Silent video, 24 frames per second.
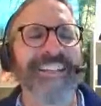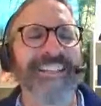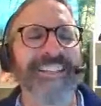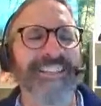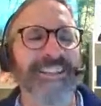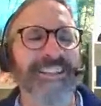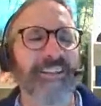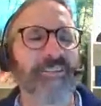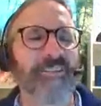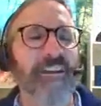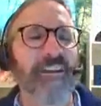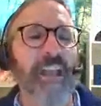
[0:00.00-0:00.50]

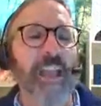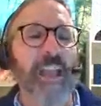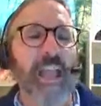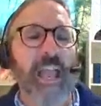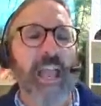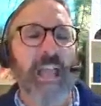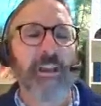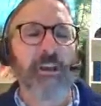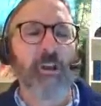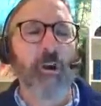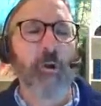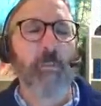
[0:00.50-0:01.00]
So,
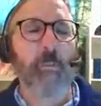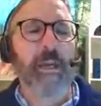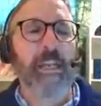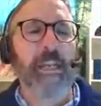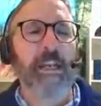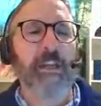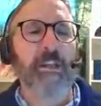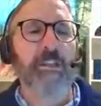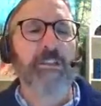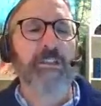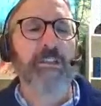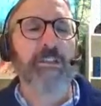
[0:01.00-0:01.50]
and nobody
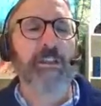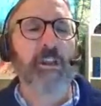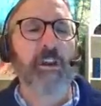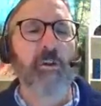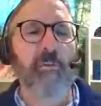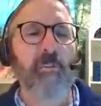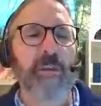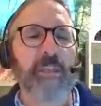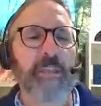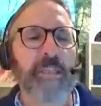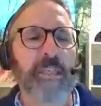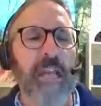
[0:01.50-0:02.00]
else will know
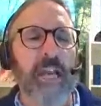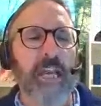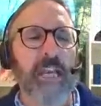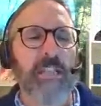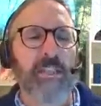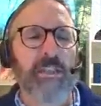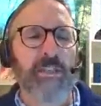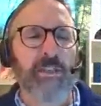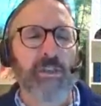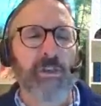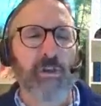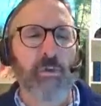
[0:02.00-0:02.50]

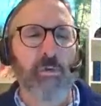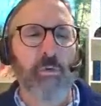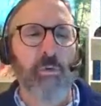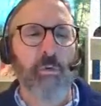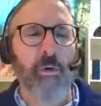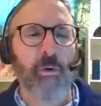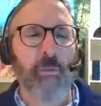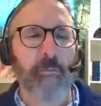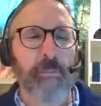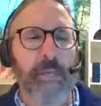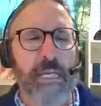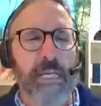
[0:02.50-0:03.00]
besides you
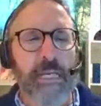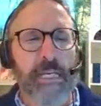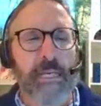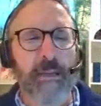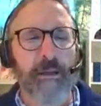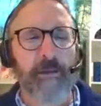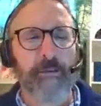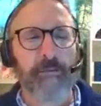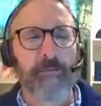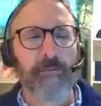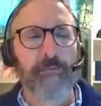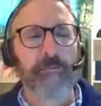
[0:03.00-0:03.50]
or me.
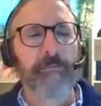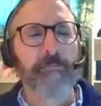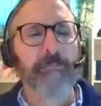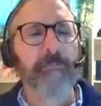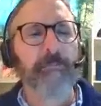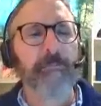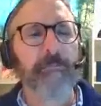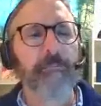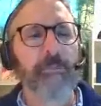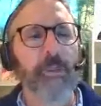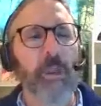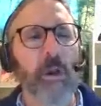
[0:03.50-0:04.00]

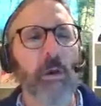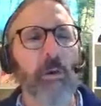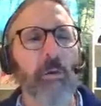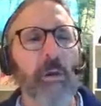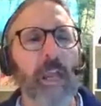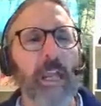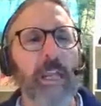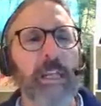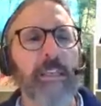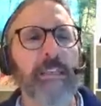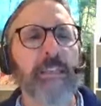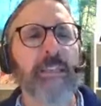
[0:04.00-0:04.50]
All
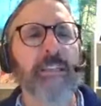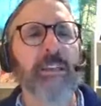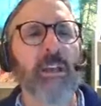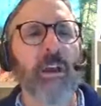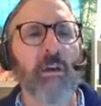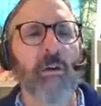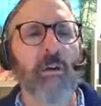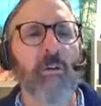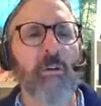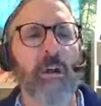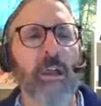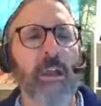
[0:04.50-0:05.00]
right.
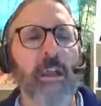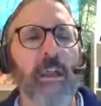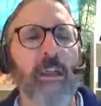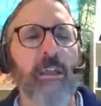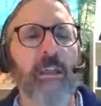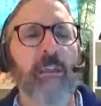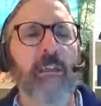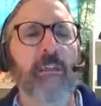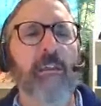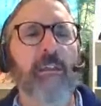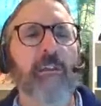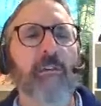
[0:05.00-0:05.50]
So
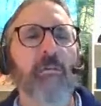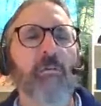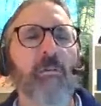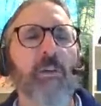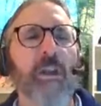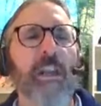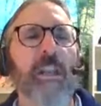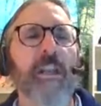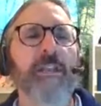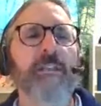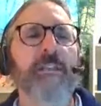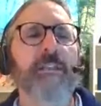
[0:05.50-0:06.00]

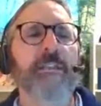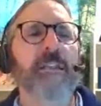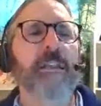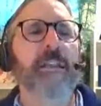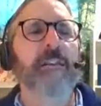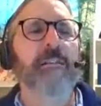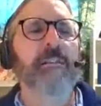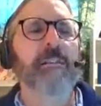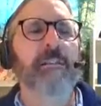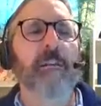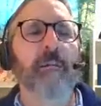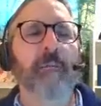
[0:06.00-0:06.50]
what is
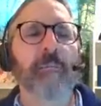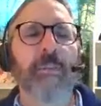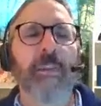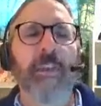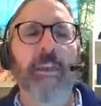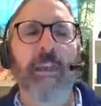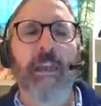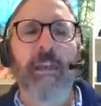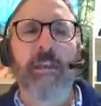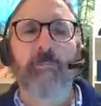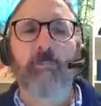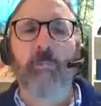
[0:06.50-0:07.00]
it?
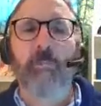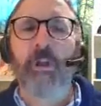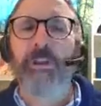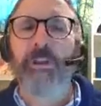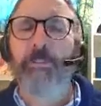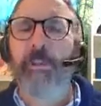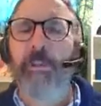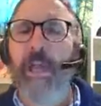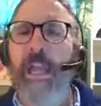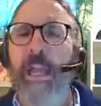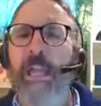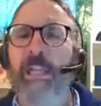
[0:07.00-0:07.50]

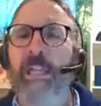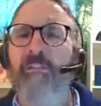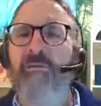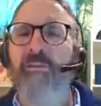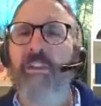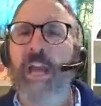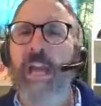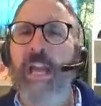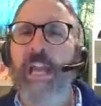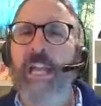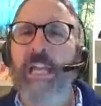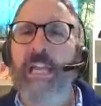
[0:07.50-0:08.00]
Multiplying,
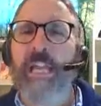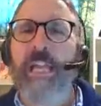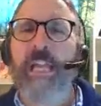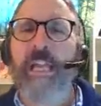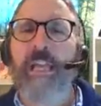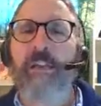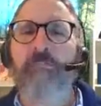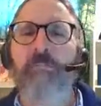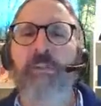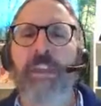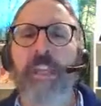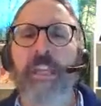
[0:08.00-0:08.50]

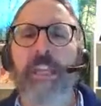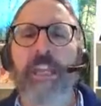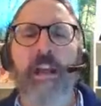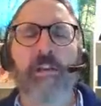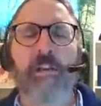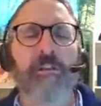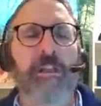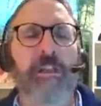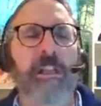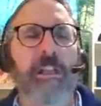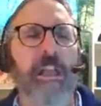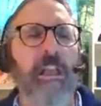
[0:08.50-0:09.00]
dividing with a
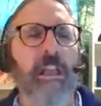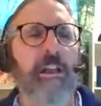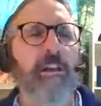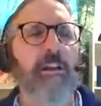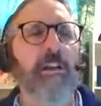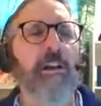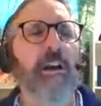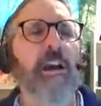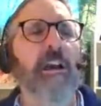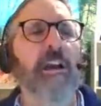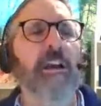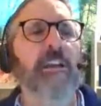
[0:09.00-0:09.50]

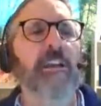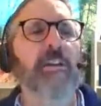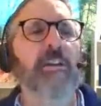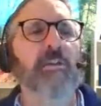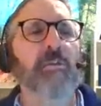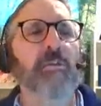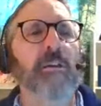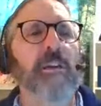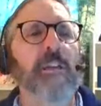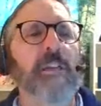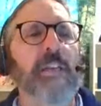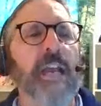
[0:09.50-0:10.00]
calculator. Are
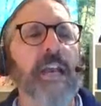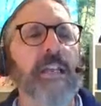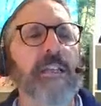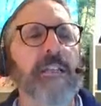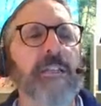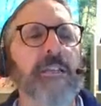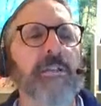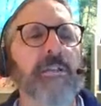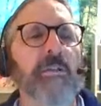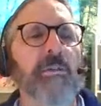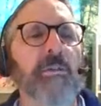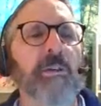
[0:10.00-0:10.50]
you a
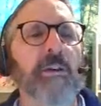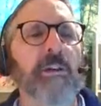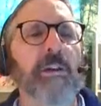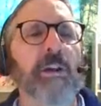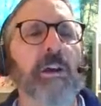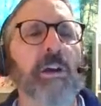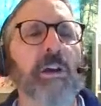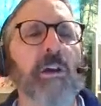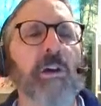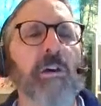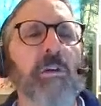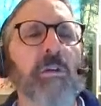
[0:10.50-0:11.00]
yes or a
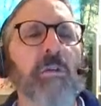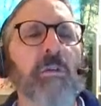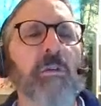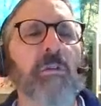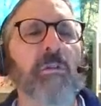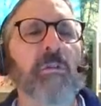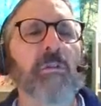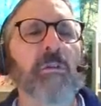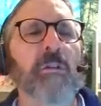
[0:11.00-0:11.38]
no?